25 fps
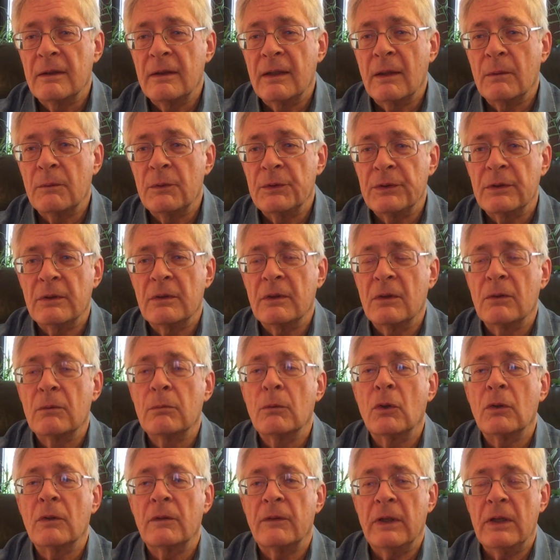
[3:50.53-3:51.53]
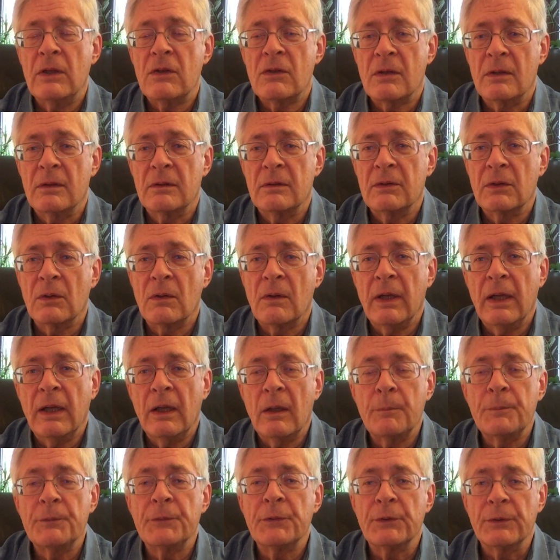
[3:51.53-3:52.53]
that was her motivation. So I
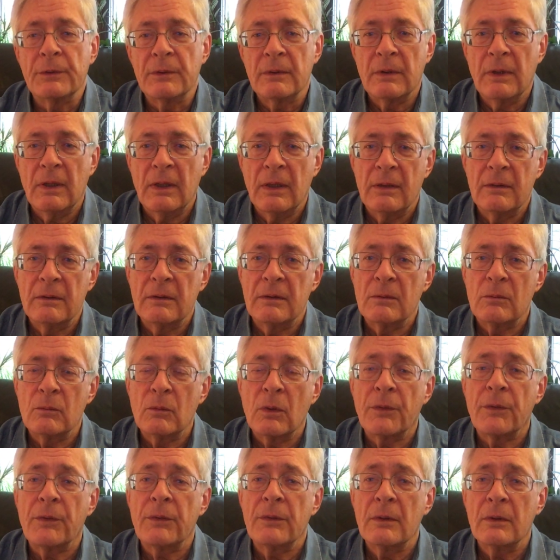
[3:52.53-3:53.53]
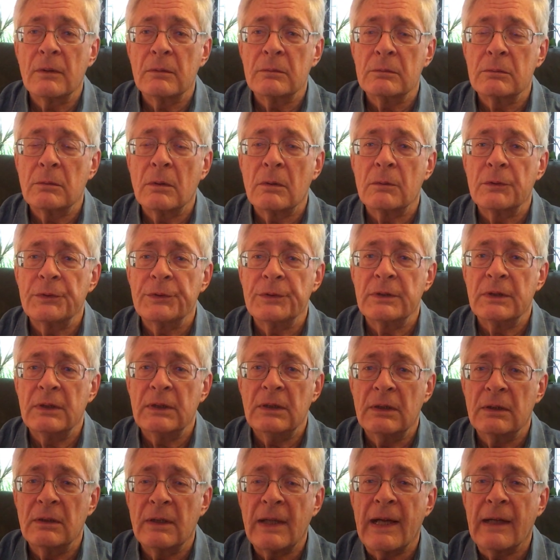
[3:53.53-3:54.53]
helped her. And what was
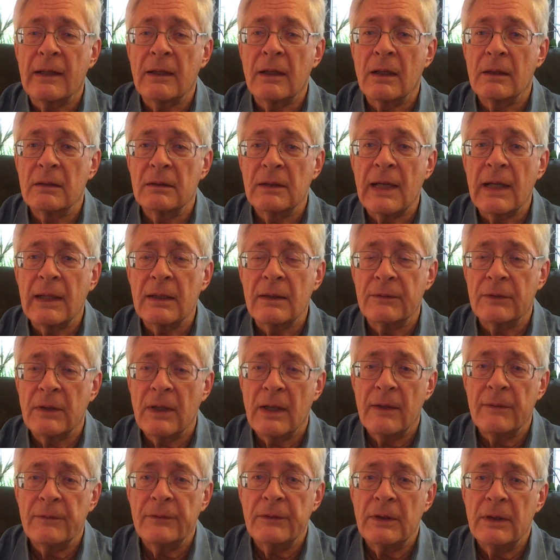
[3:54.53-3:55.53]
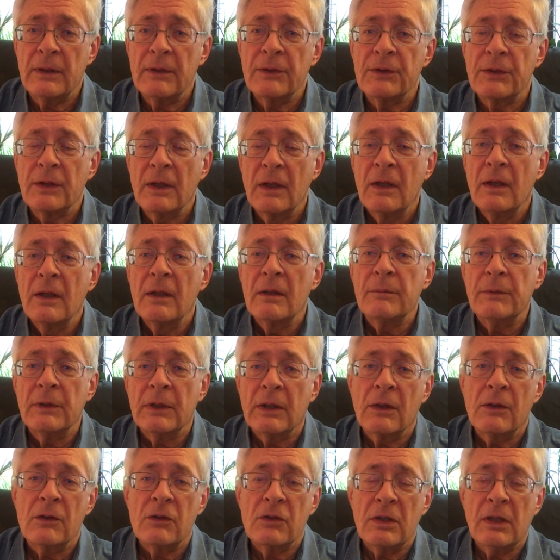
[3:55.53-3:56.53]
the lack of confidence?
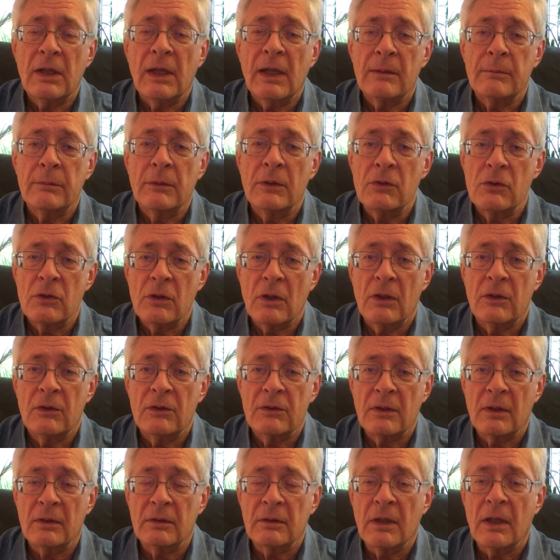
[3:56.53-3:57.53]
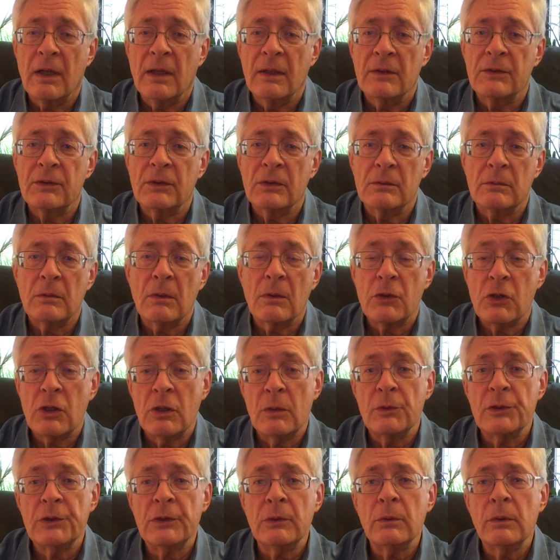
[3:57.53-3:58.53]
Because she had been judged a lot. So what
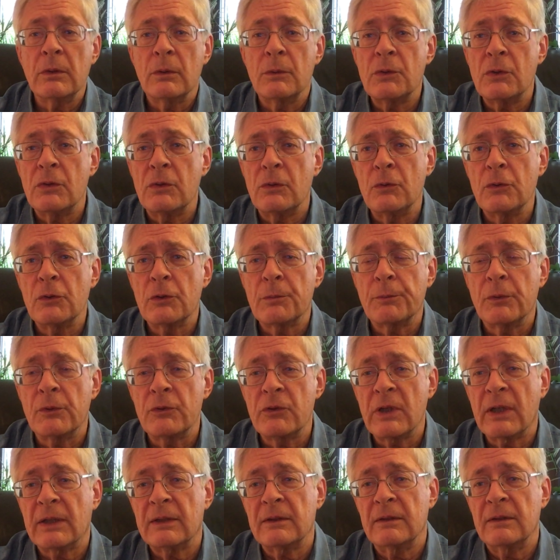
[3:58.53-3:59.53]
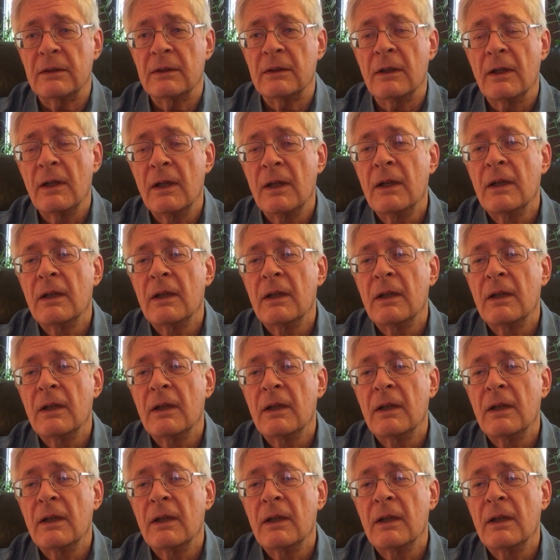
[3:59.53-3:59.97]
she was doing was she was projecting